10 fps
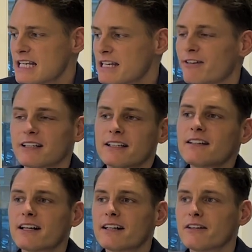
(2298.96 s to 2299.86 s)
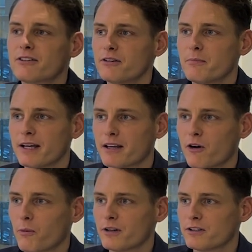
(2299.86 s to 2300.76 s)
If I didn't get into the big
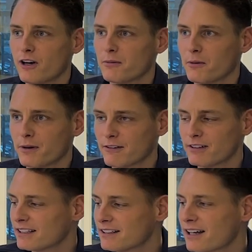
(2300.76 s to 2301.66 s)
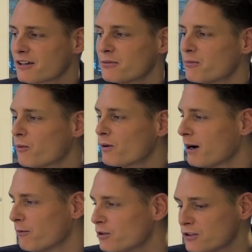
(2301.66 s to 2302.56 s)
corporate job or whatever, then
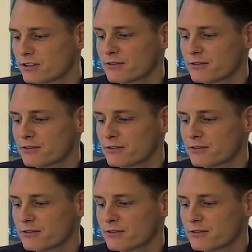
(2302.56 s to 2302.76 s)
I would just